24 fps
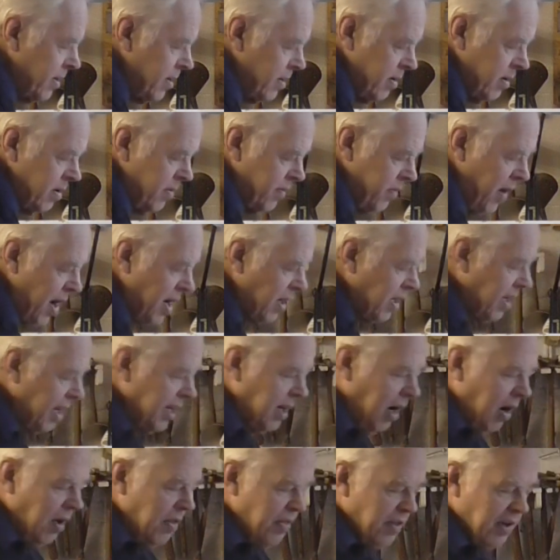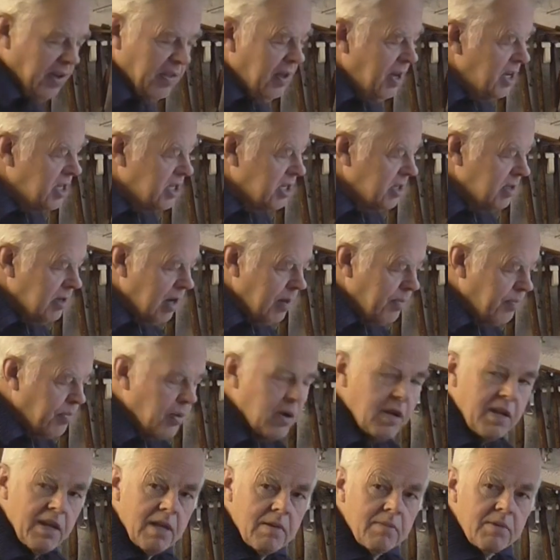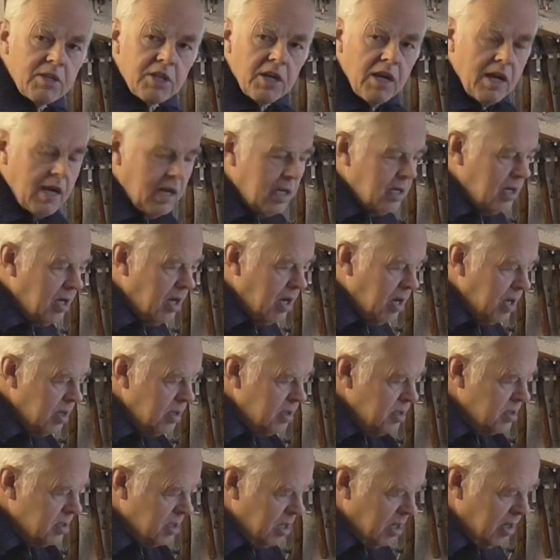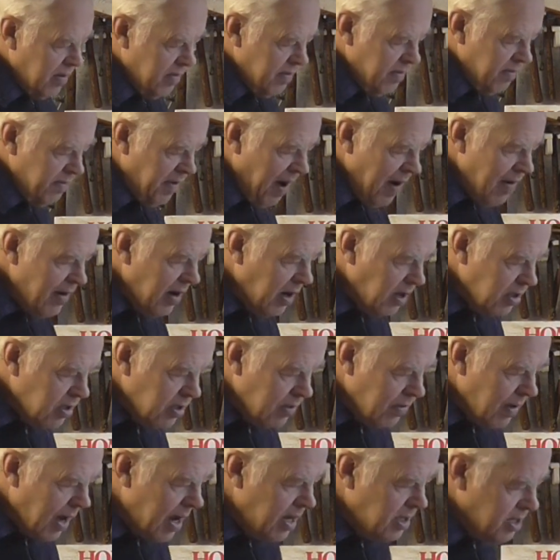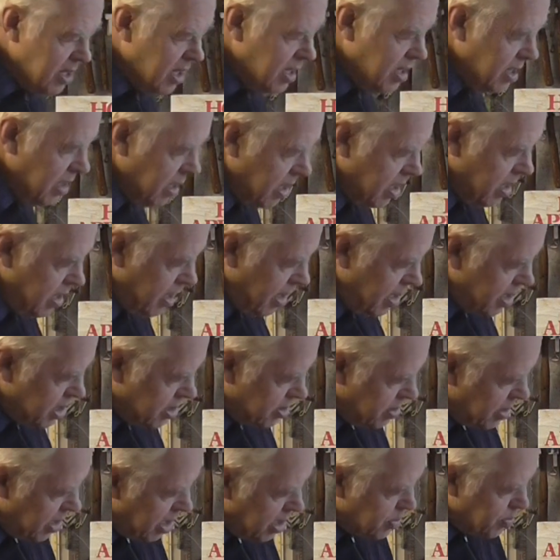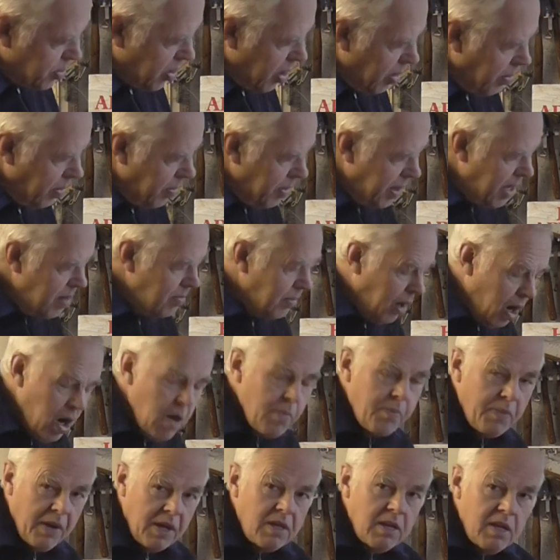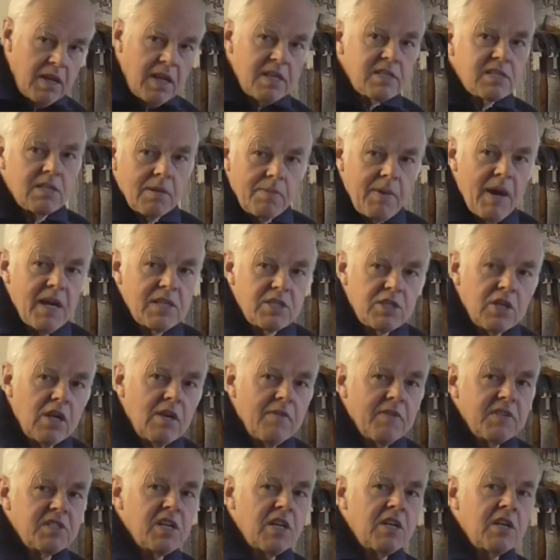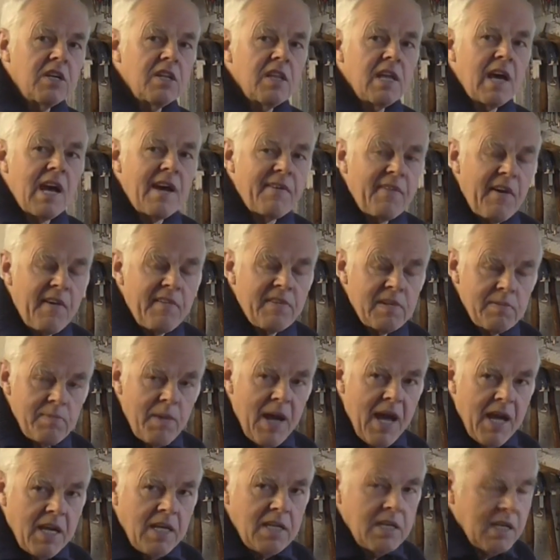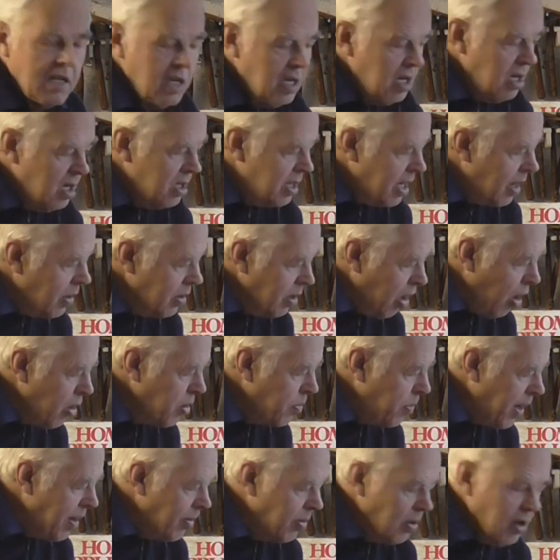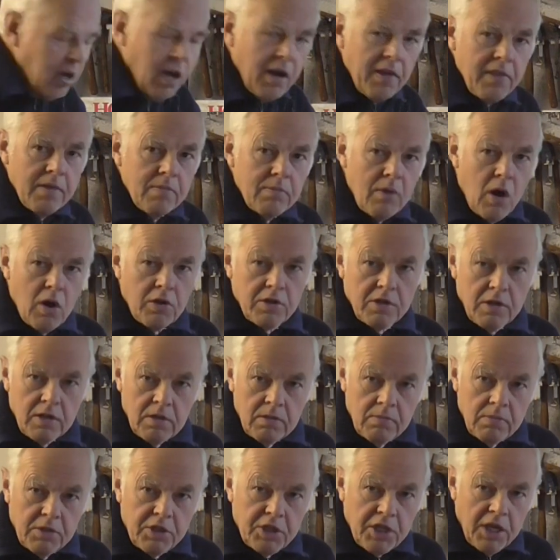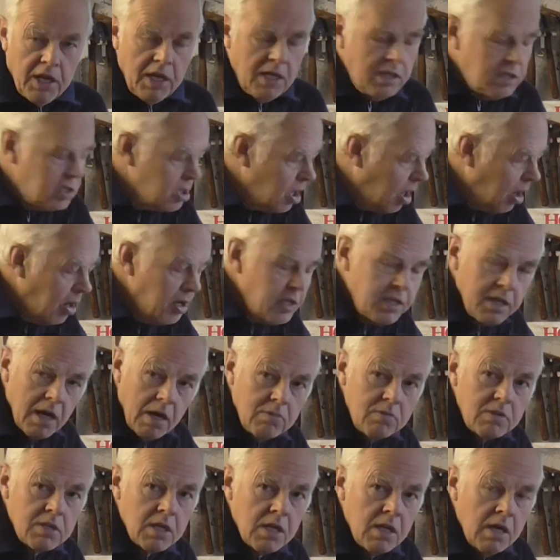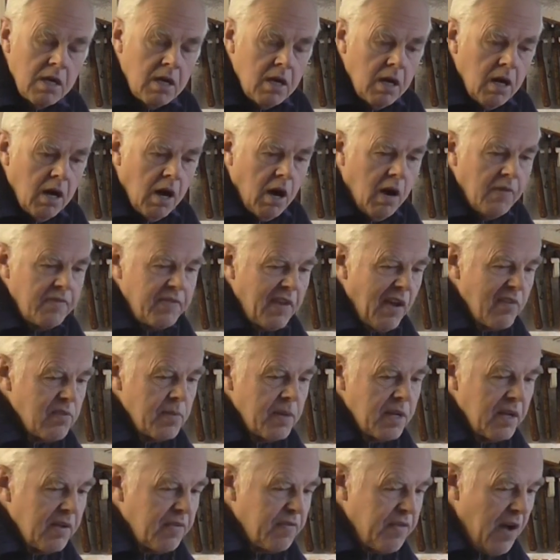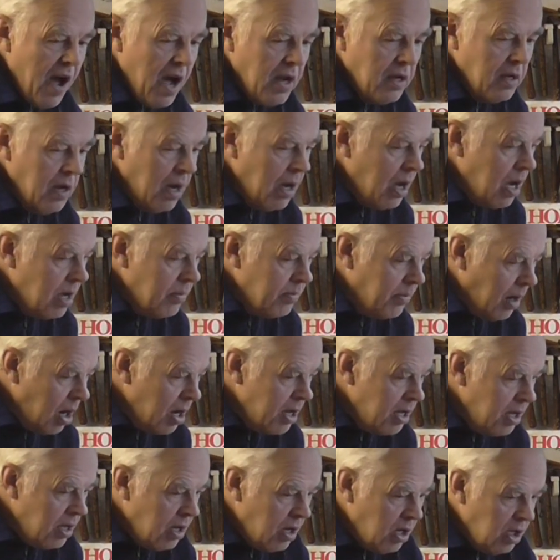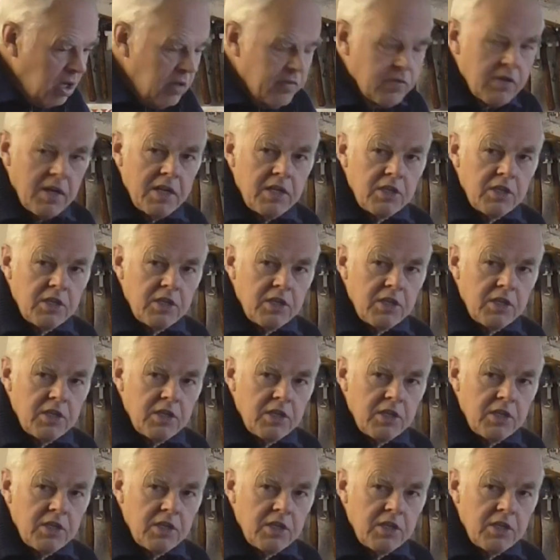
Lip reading: frankly, I think these are a brilliant machine and very underrated. It's probably, in my opinion, it's the best Hoover cylinder they have ever made. Now, a lot of people like the modern machines. I don't. I've never been a fan. My Hoover